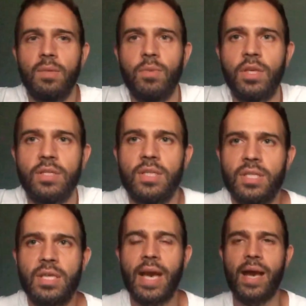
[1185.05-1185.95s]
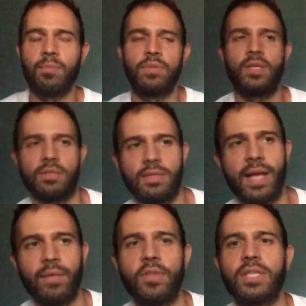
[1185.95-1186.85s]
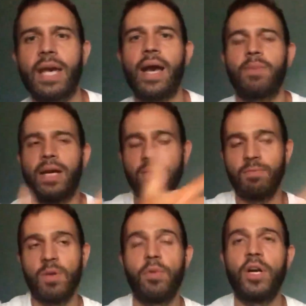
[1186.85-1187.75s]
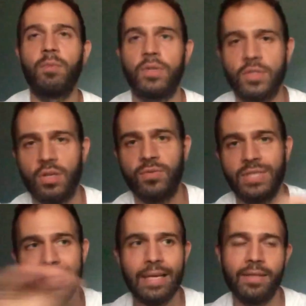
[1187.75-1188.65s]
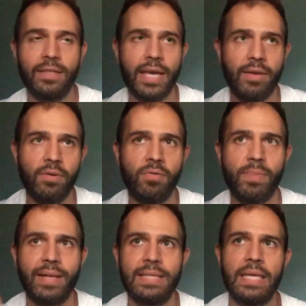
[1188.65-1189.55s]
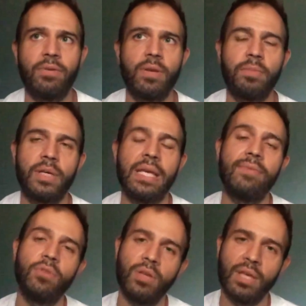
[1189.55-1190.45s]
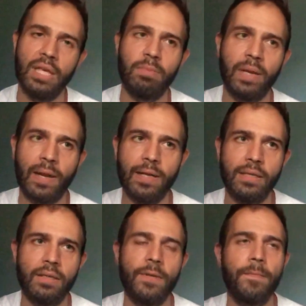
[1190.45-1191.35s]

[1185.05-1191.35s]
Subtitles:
because the scab doesn't have, the scab has the purpose of sealing the area from bacteria, but if you can keep it clean